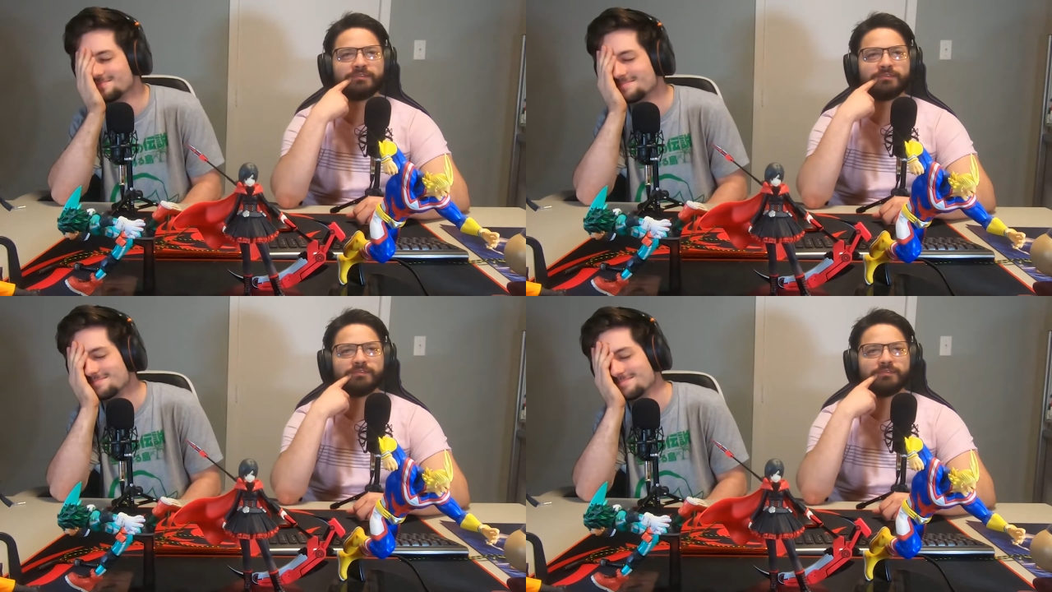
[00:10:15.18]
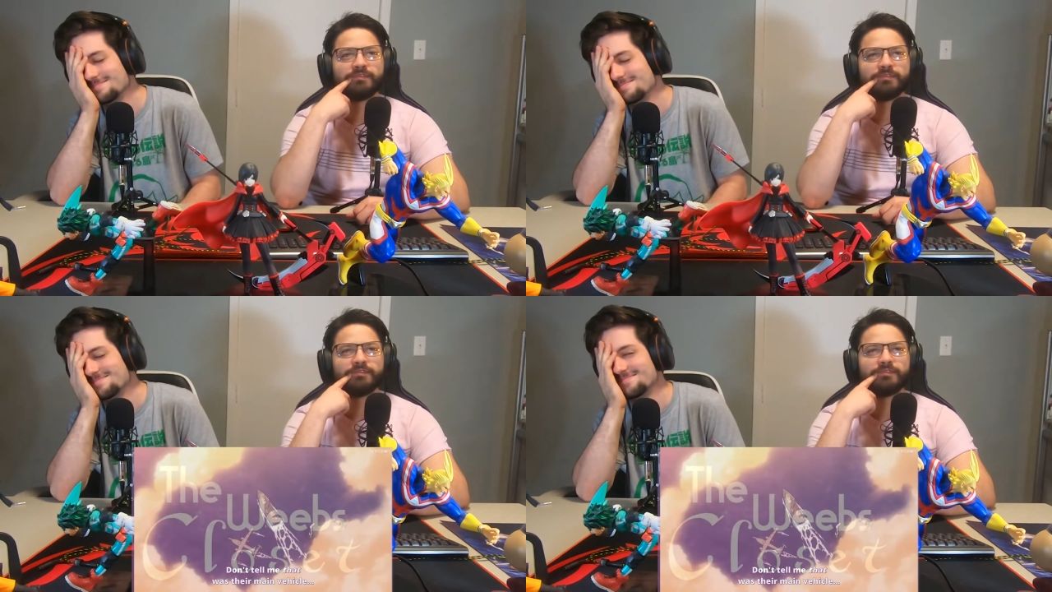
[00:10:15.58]

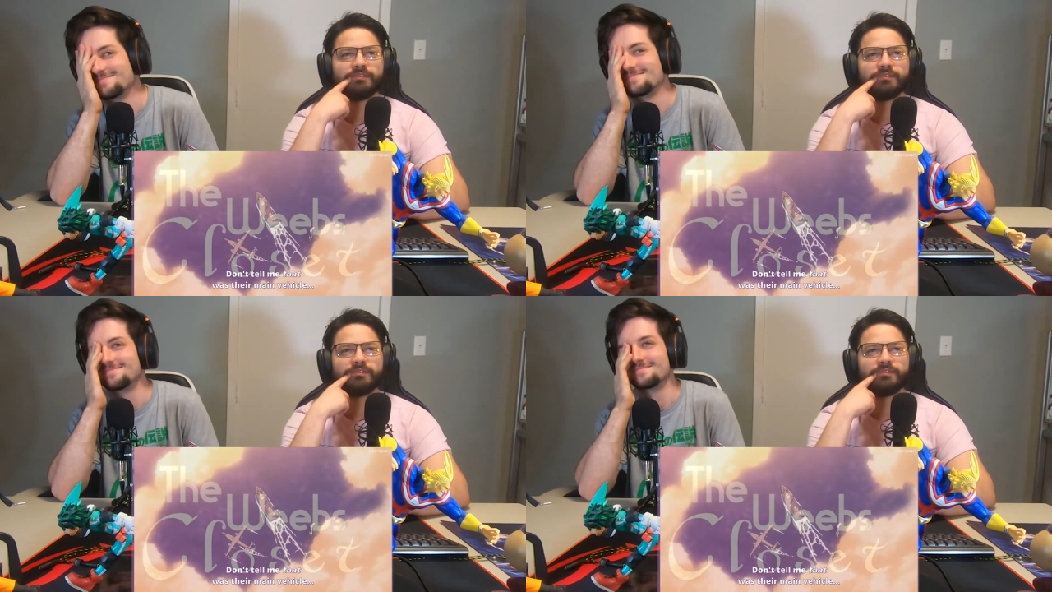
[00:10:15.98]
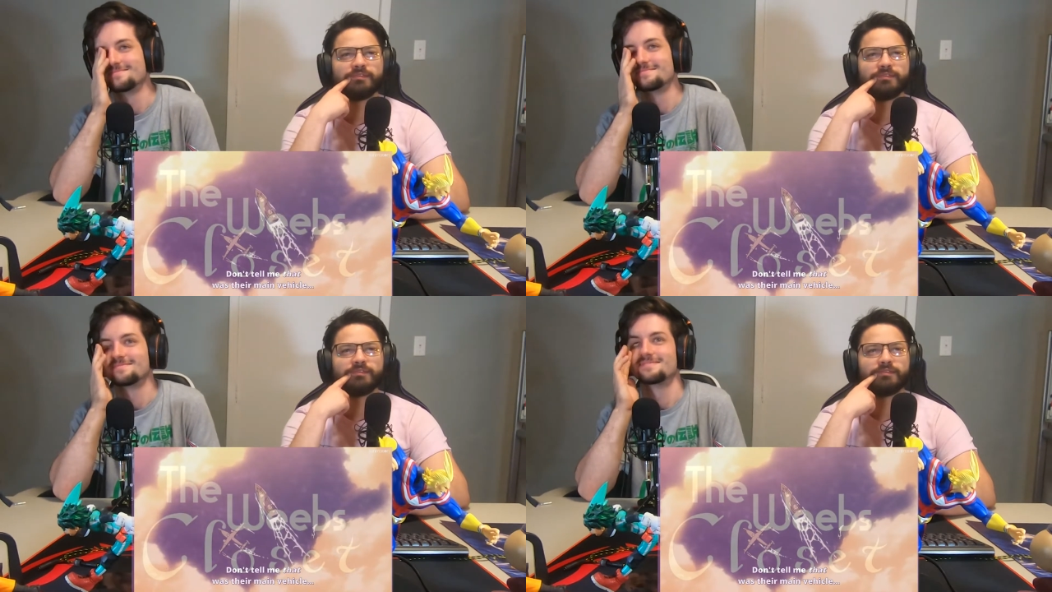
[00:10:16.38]

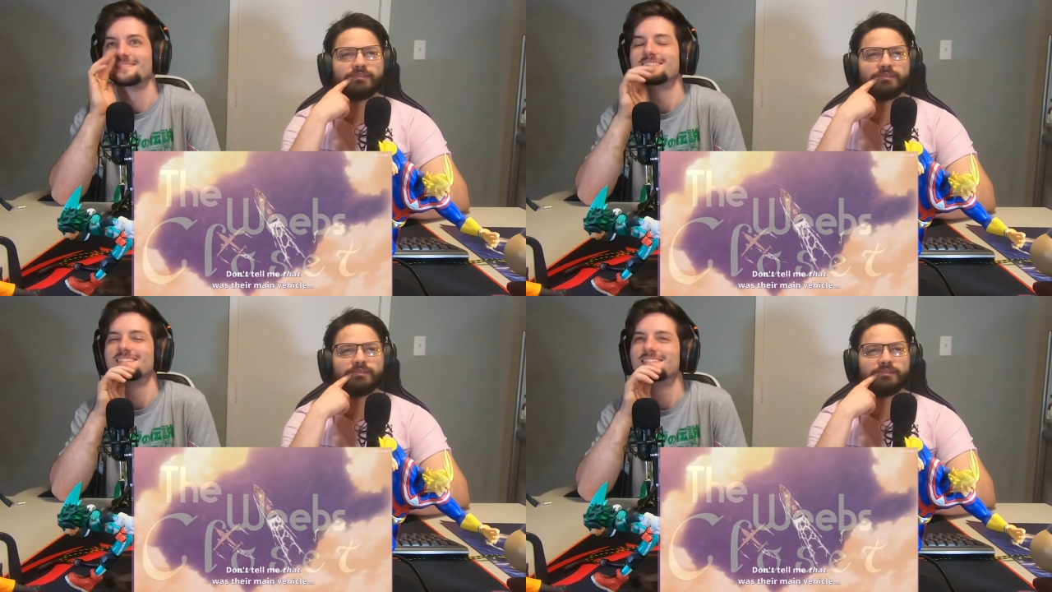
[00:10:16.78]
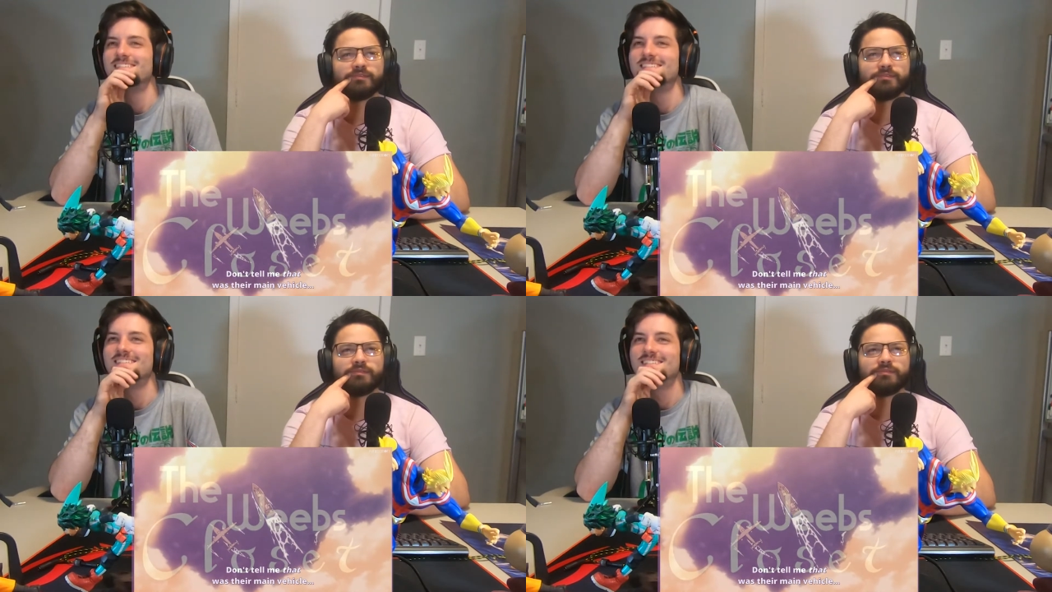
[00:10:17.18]

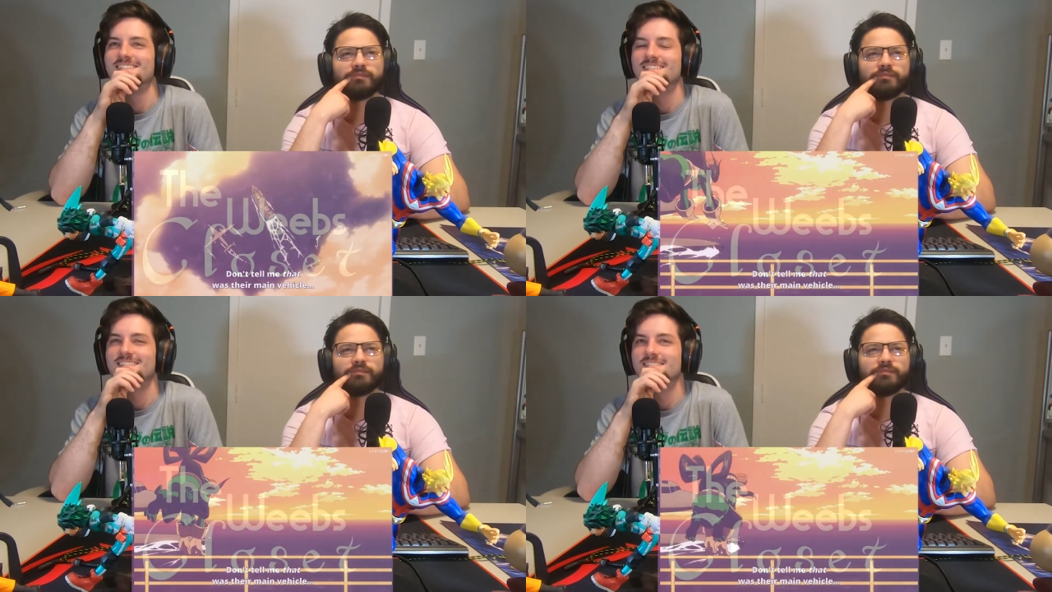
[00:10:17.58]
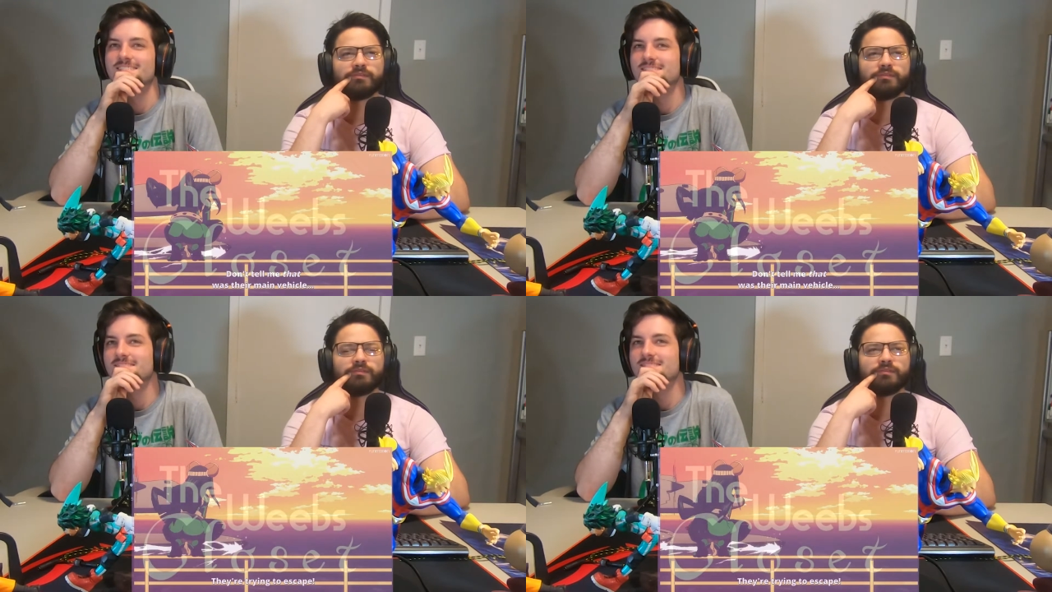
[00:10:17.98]

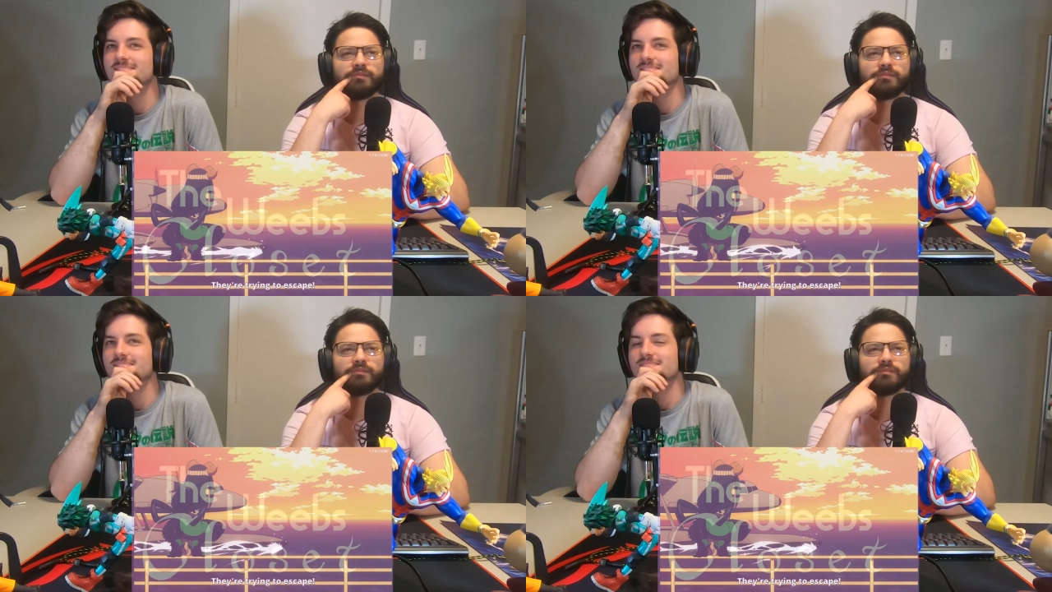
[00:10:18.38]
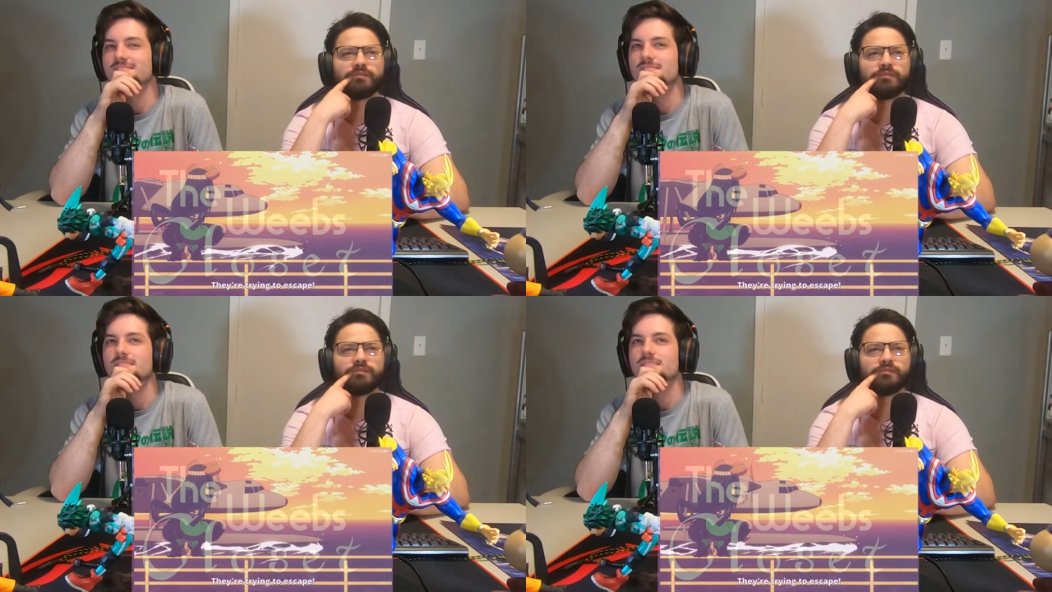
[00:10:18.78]

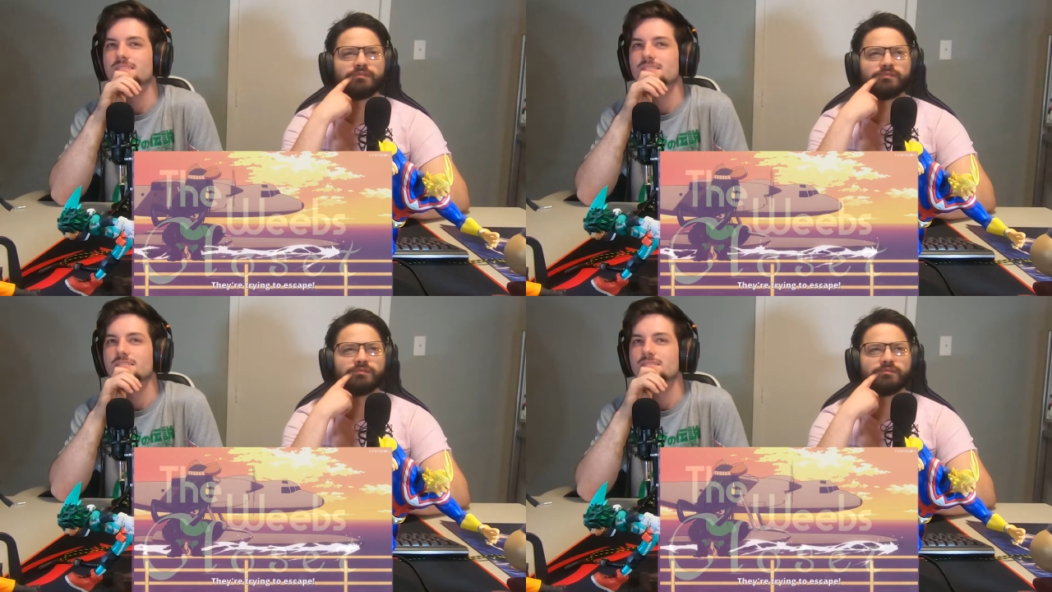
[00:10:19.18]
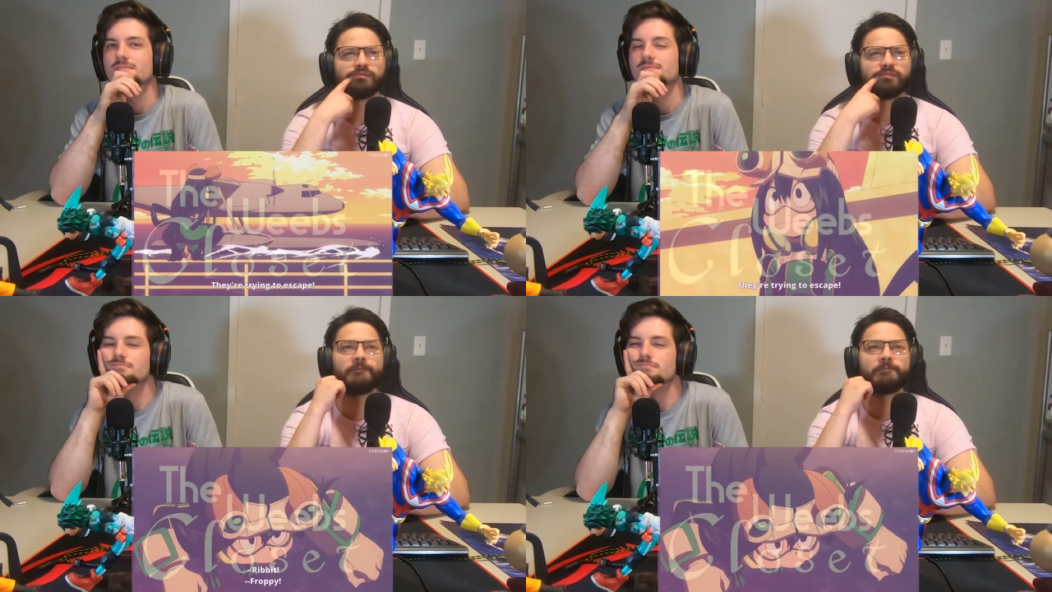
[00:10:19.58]

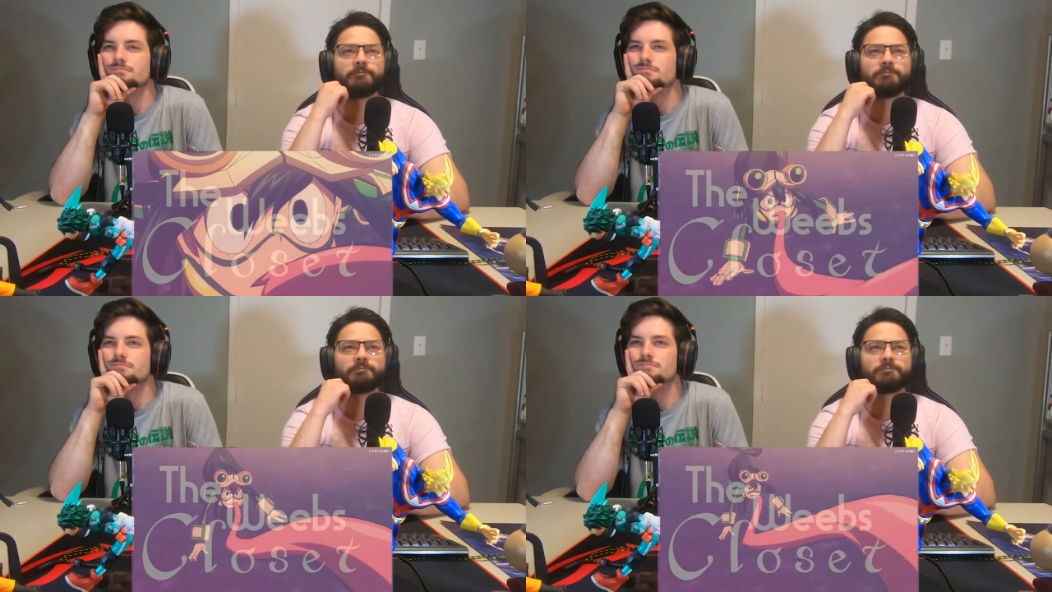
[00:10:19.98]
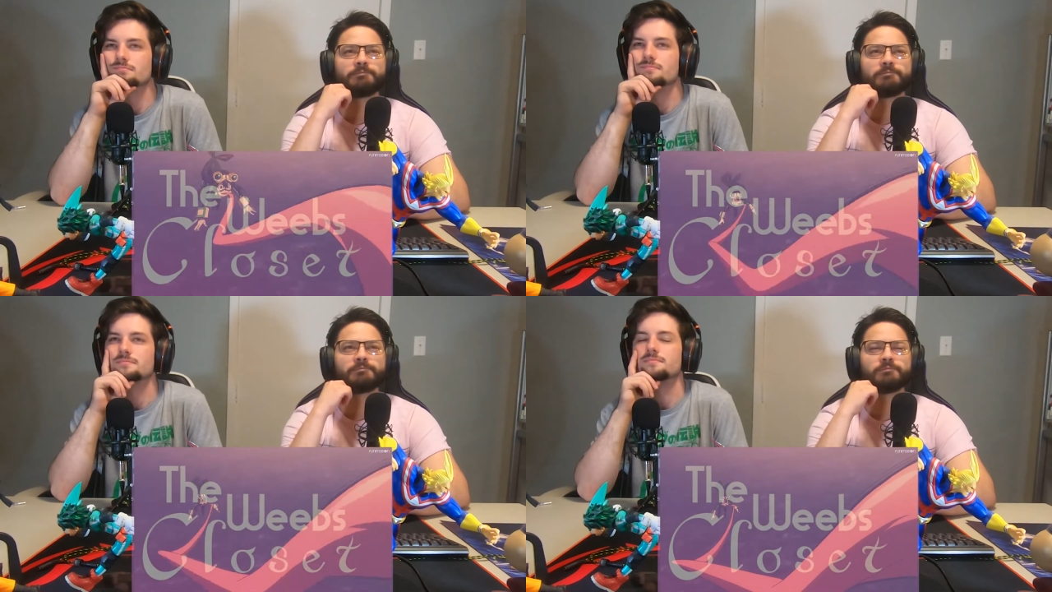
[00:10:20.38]

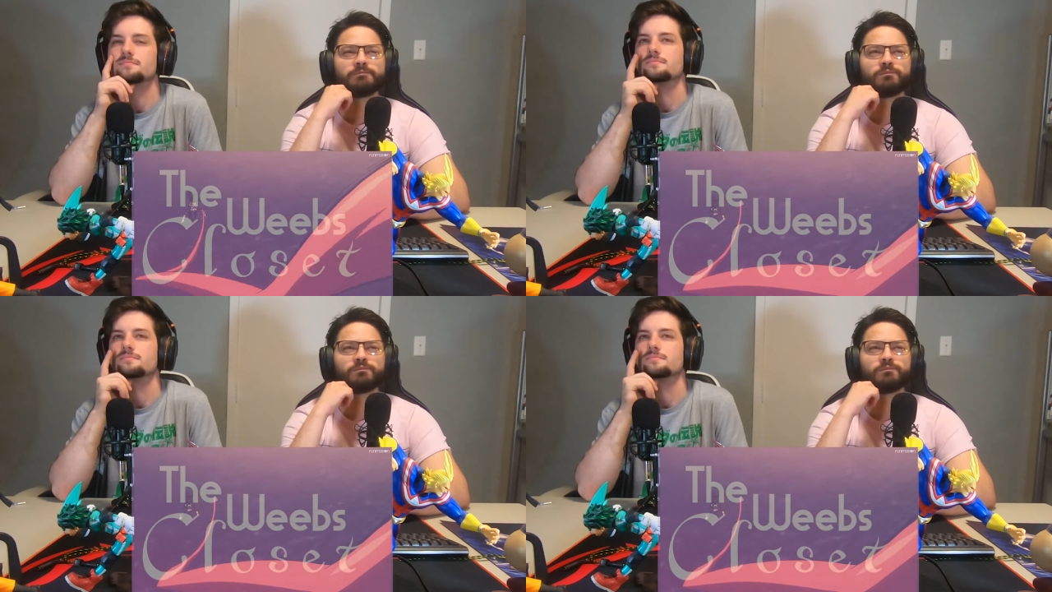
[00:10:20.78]
No one is speaking in this clip.